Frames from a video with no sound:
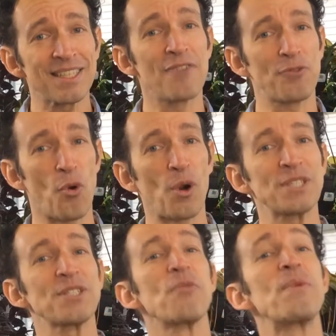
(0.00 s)
of
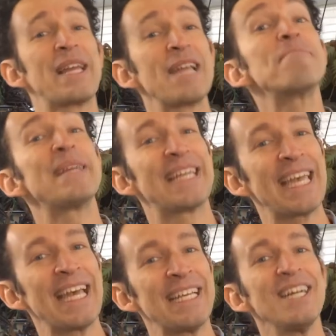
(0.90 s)
course, we can
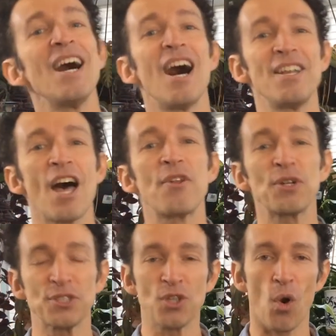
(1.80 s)
begin another
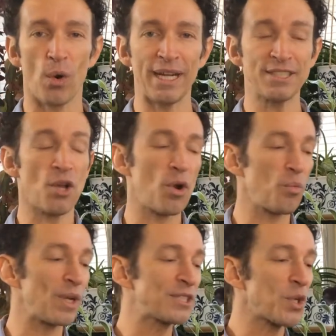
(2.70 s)
story. So when
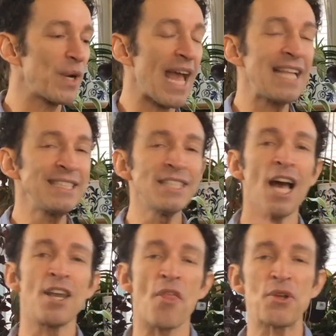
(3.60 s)
one story ends,
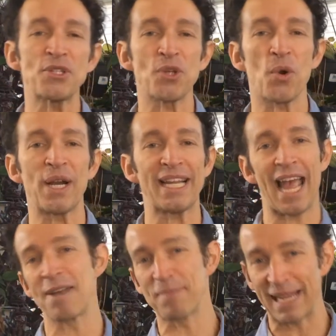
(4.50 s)
another story
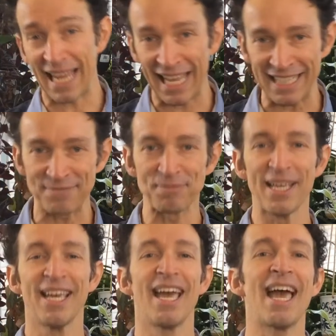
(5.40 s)
can begin.
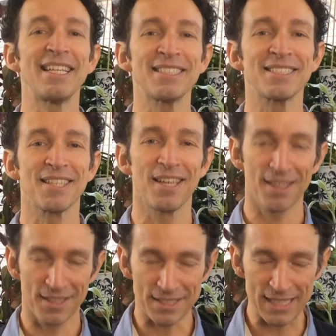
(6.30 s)
Hence
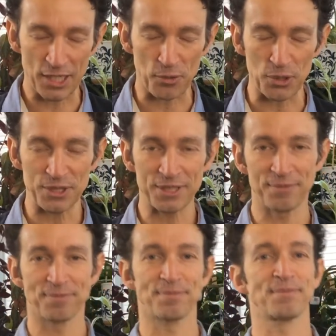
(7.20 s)
the sequels
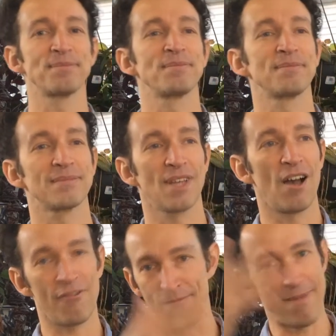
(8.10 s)

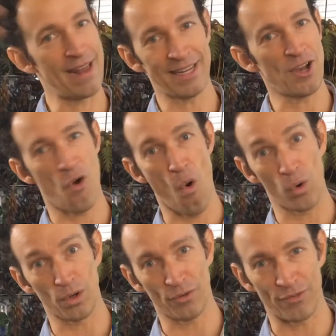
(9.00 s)
of many a
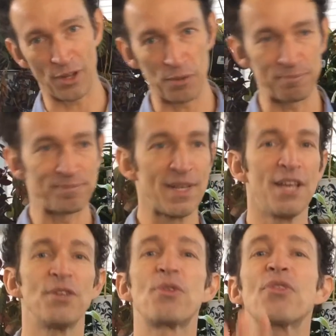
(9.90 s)
horror film.
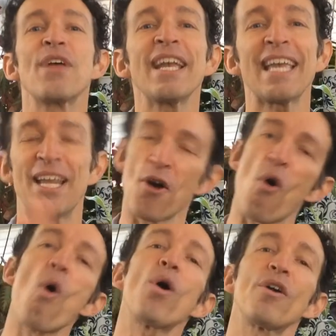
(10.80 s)
You think in a
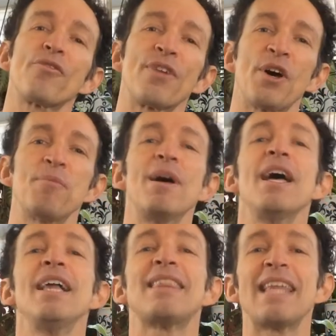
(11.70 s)
horror film
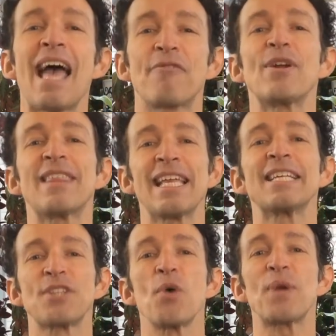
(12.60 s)
that everything
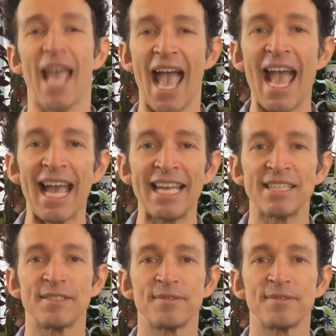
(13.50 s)
is okay.